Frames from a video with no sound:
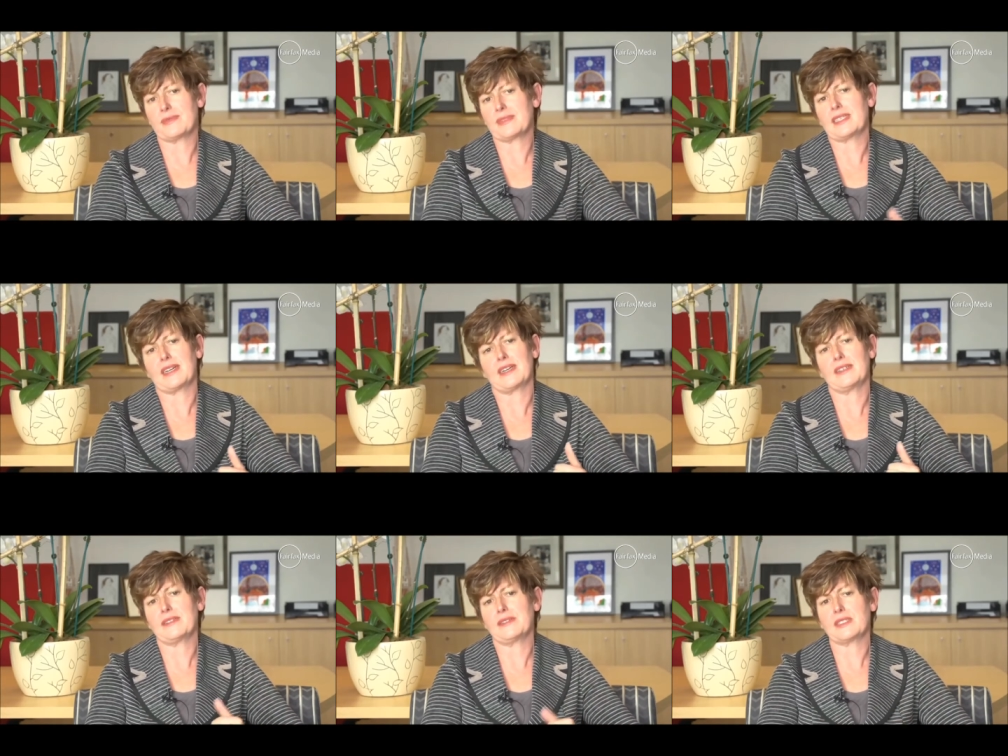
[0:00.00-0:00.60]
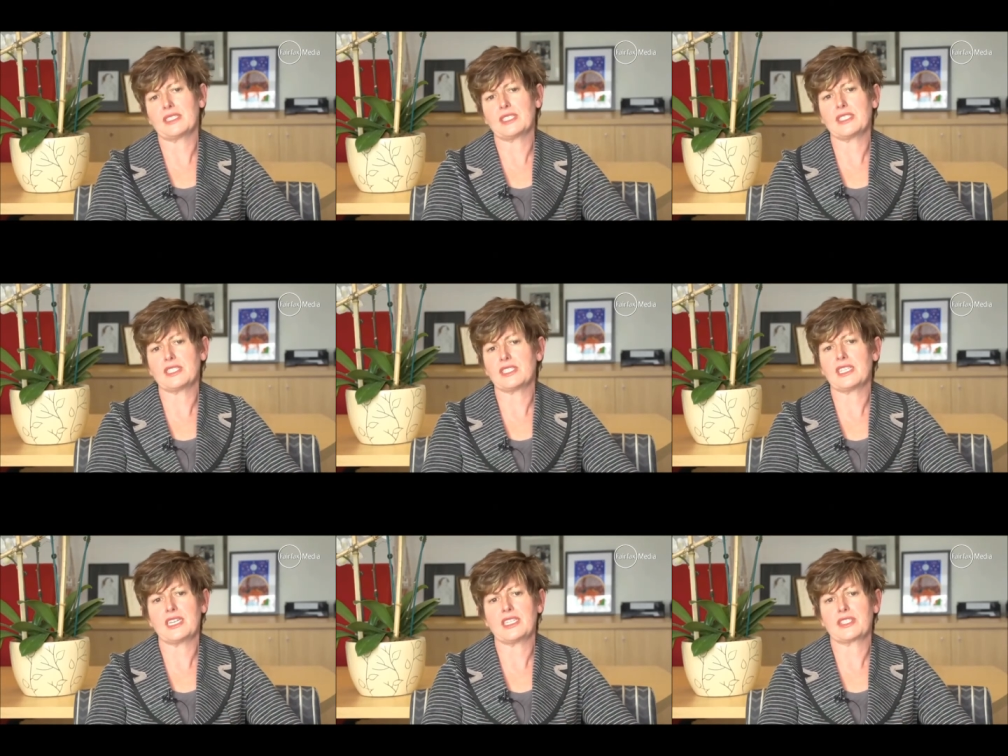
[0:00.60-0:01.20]
You know, you,
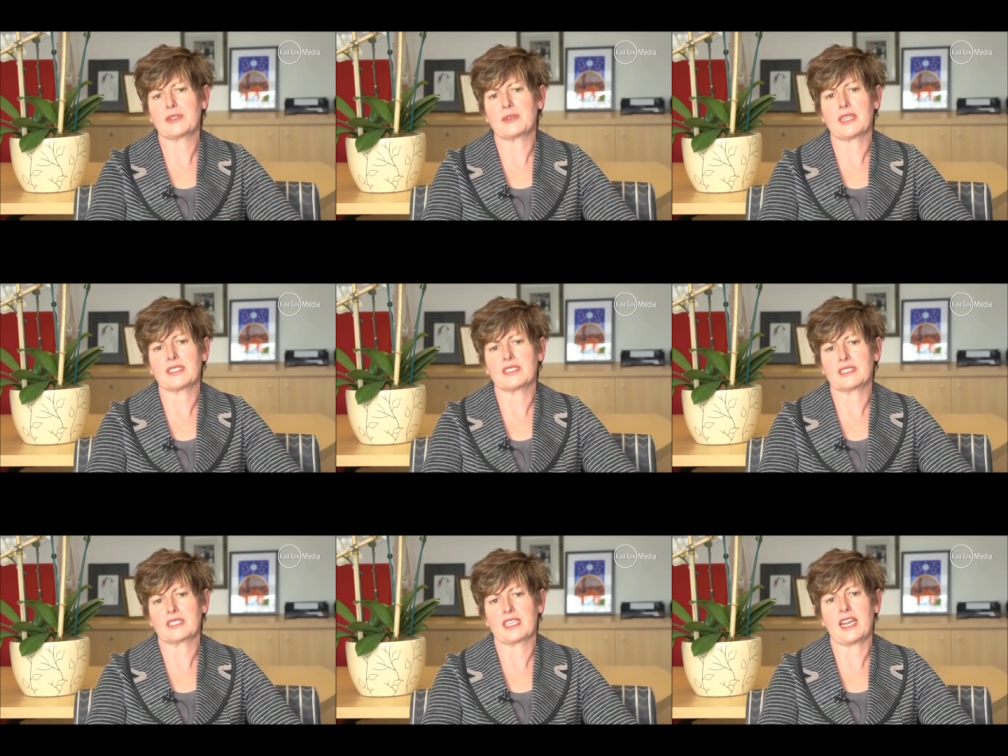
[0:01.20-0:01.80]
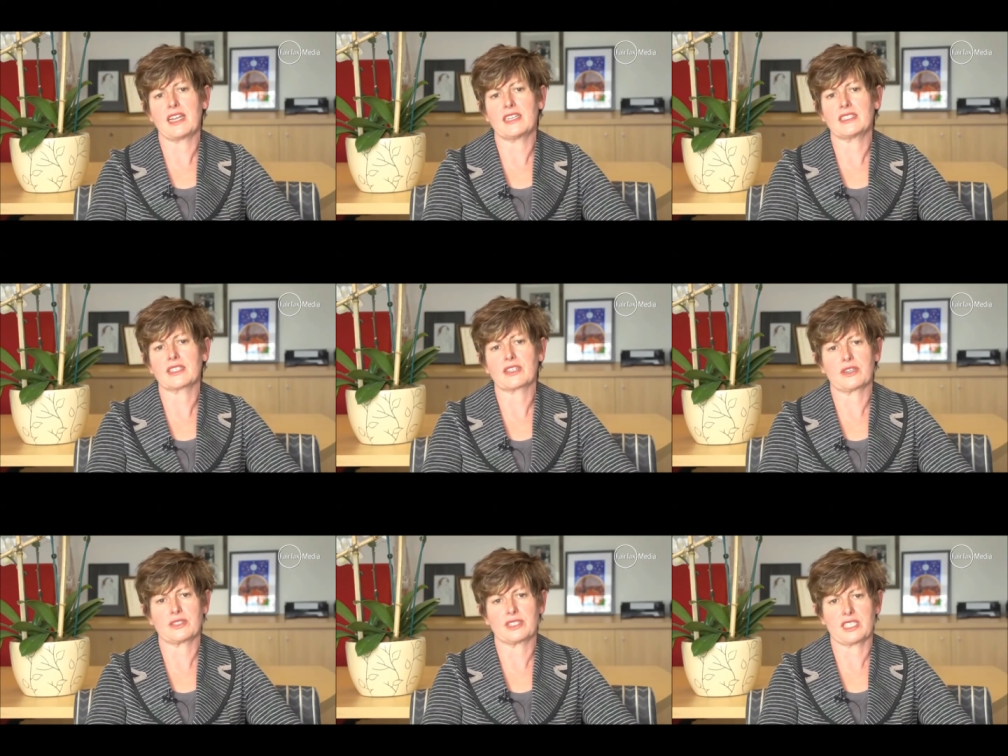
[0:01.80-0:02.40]
you need to understand the
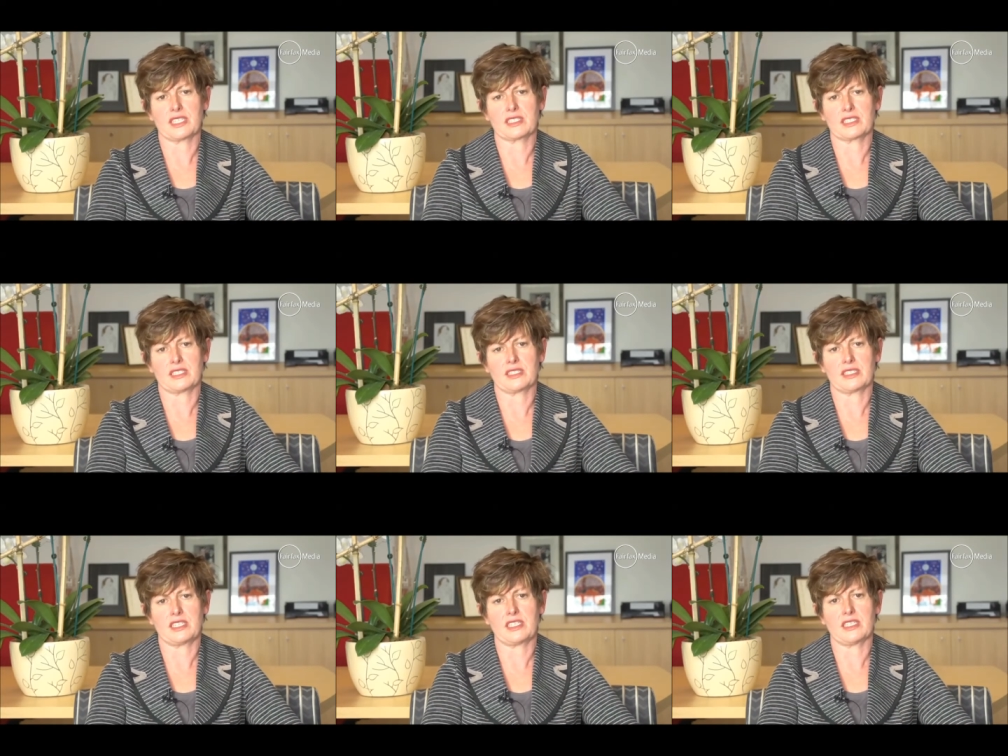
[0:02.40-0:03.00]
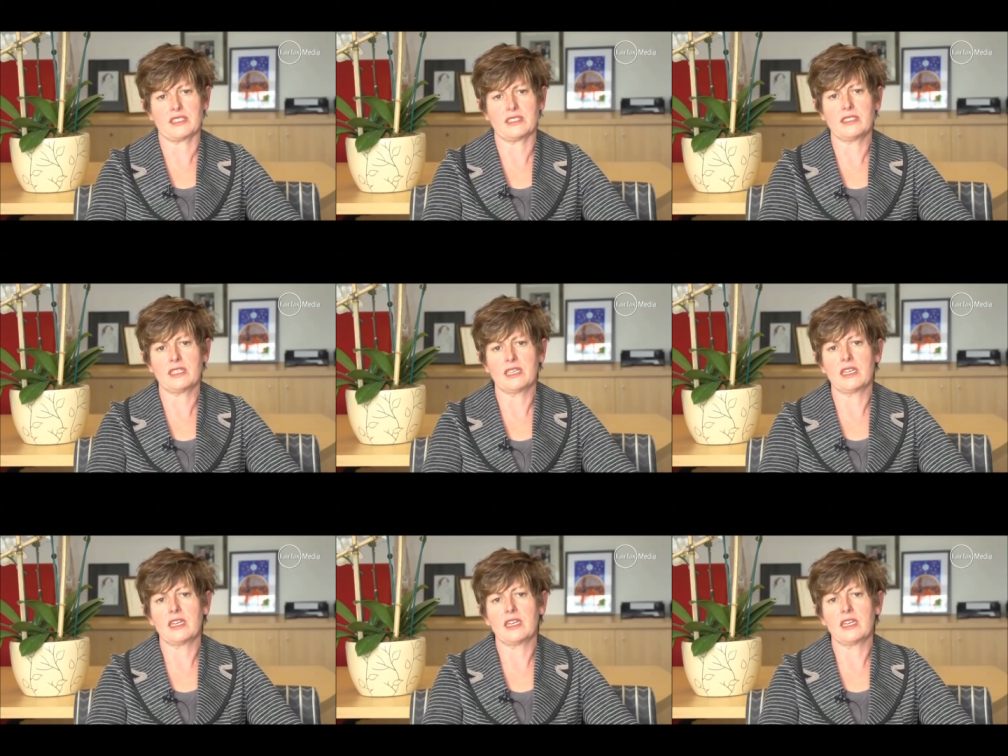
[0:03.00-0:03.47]
context it's in.